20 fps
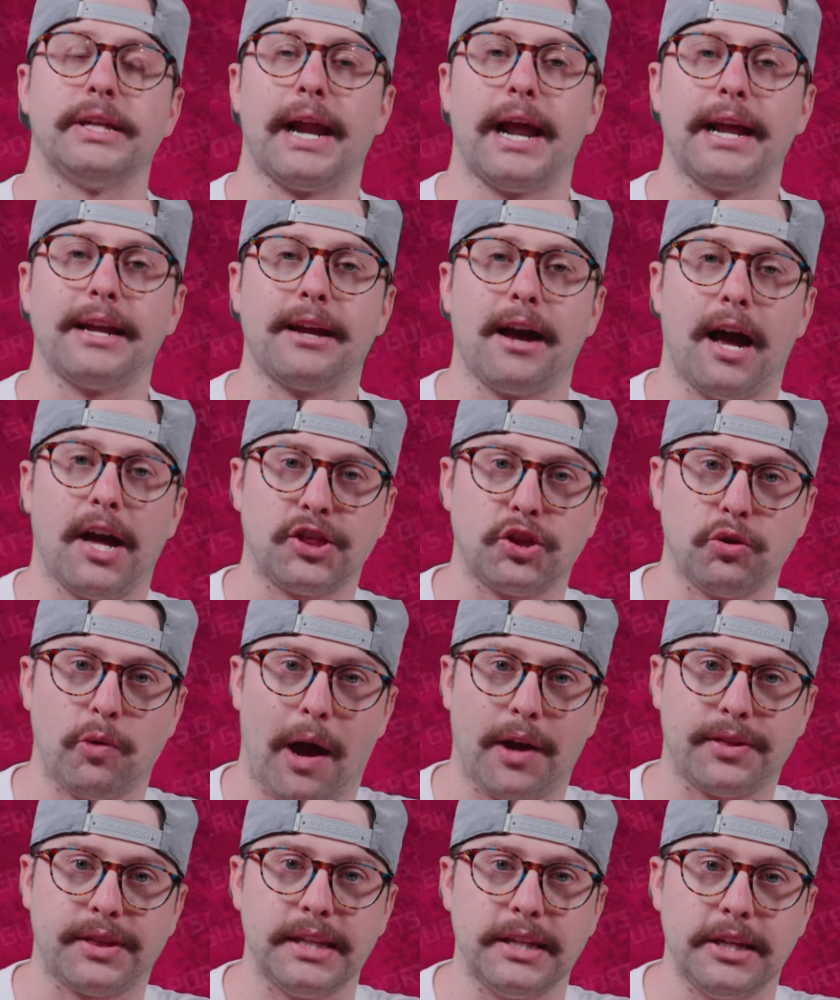that I got
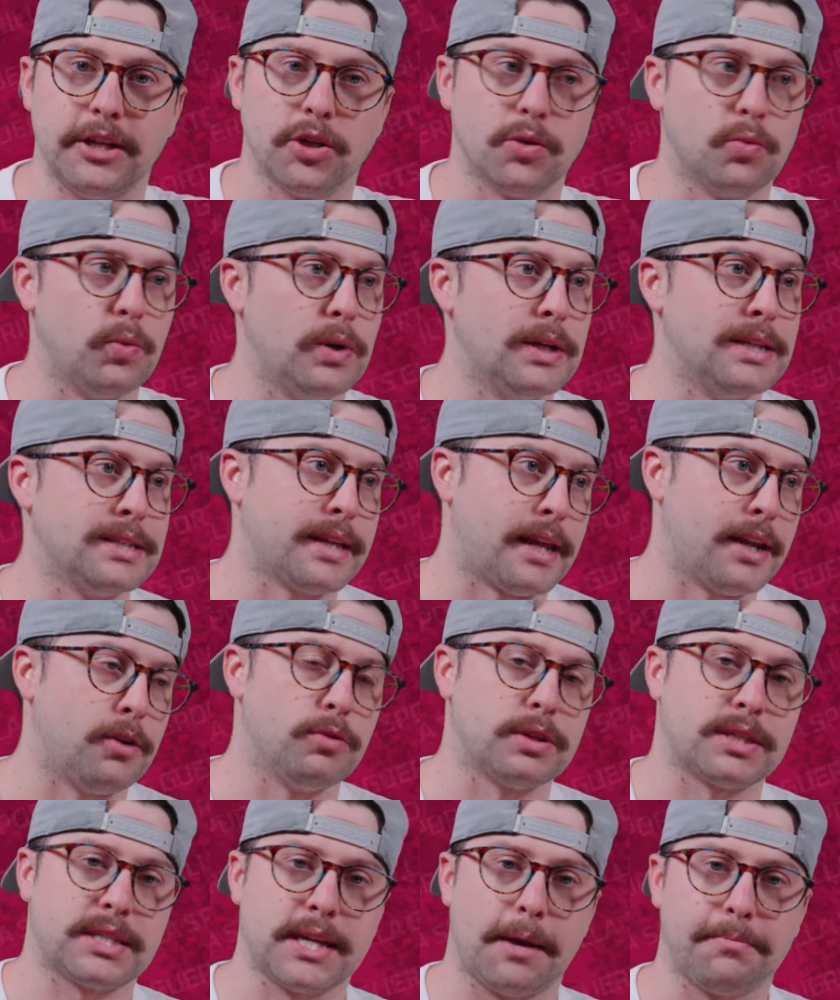throughout the year was that it
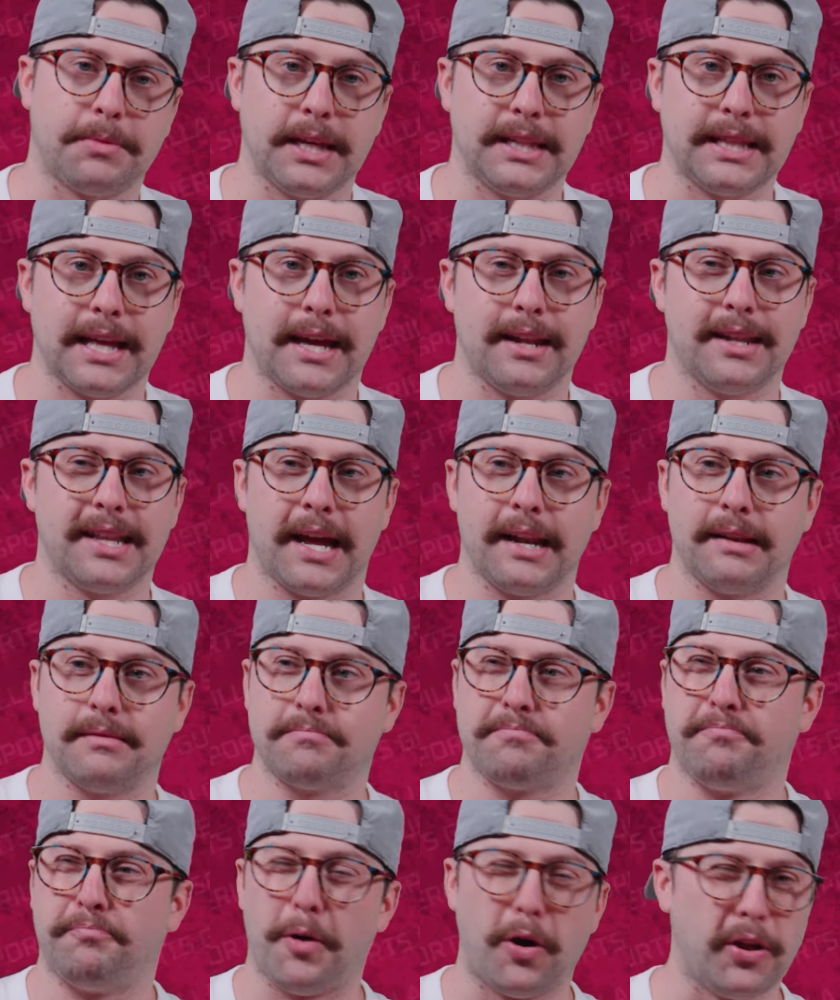was something that
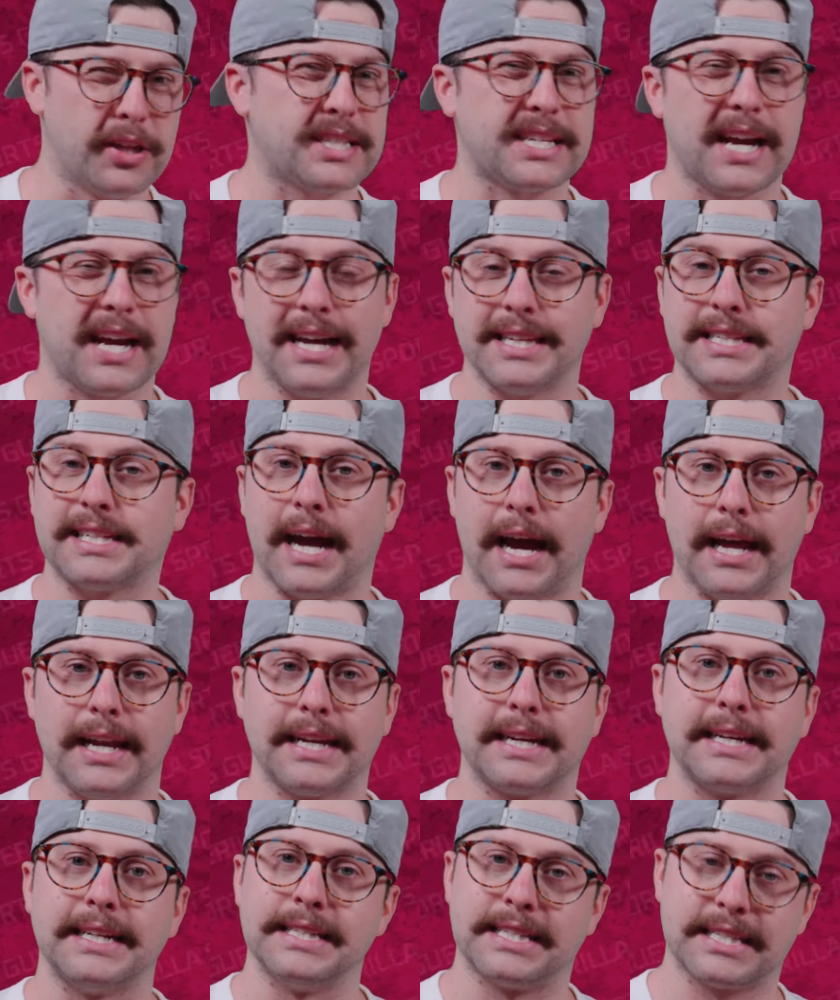both sides kind
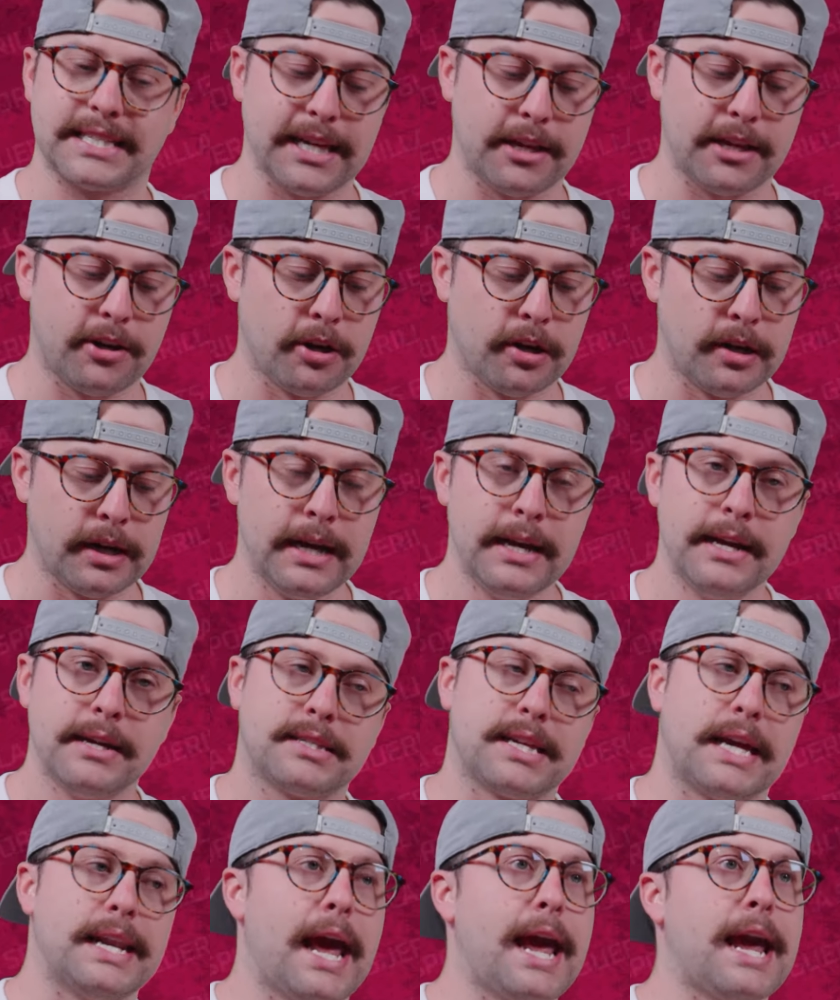of considered,
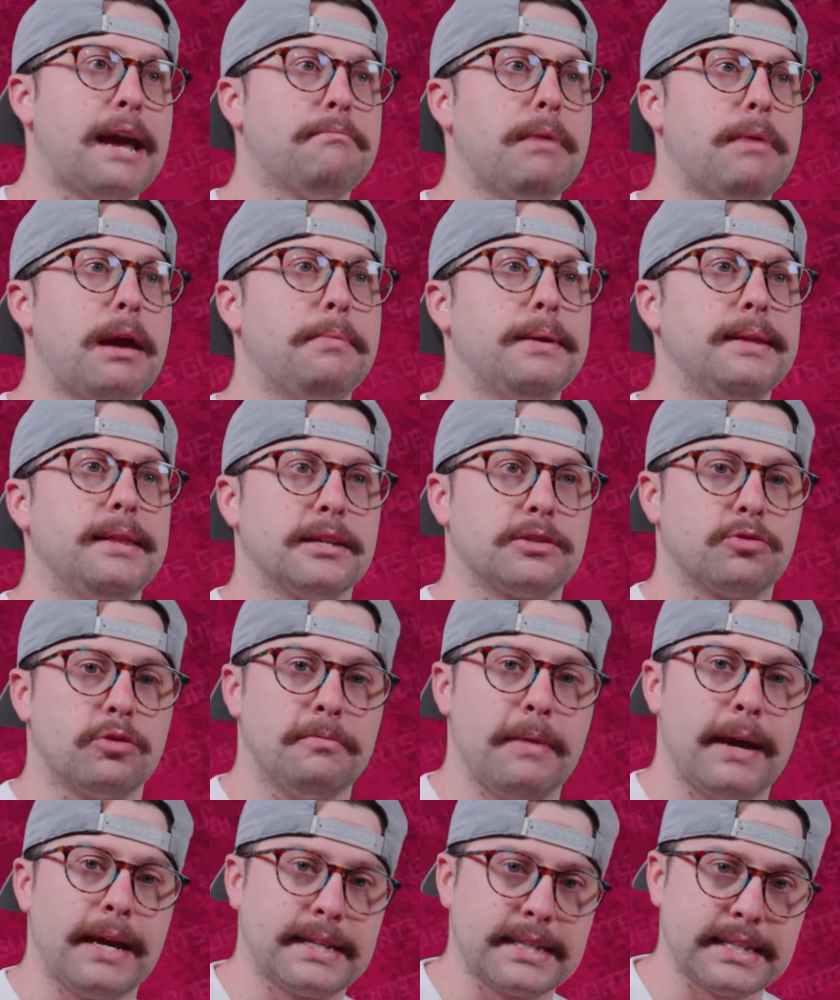said, hey, maybe this
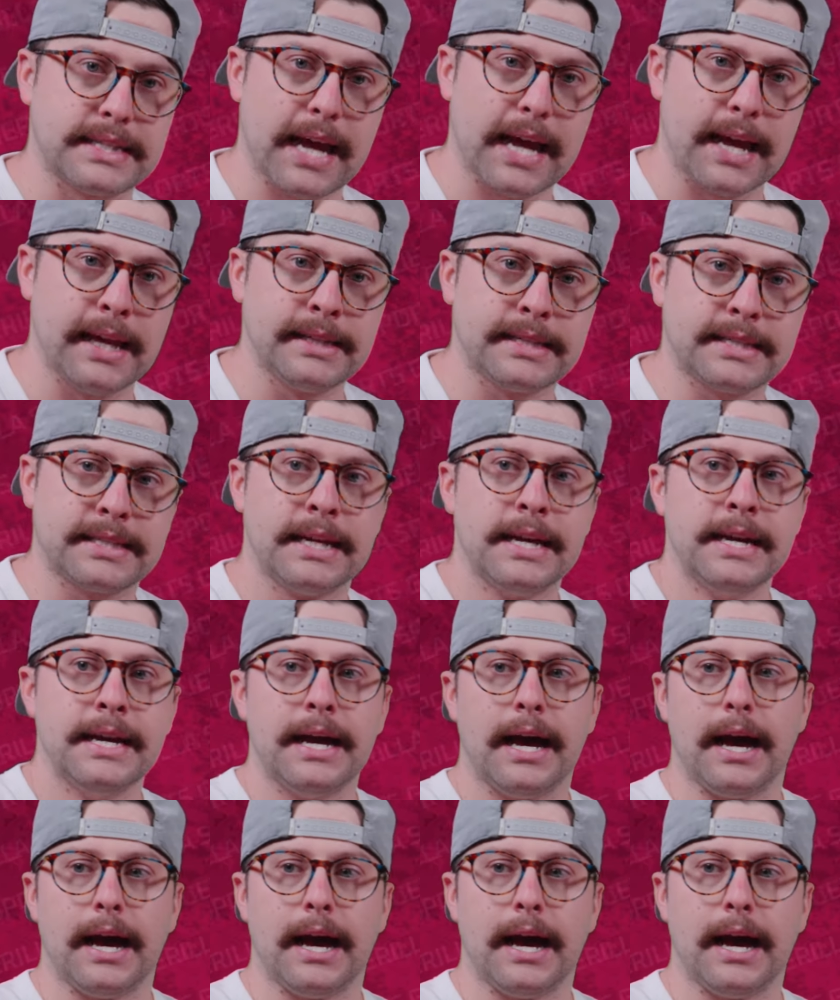would make sense.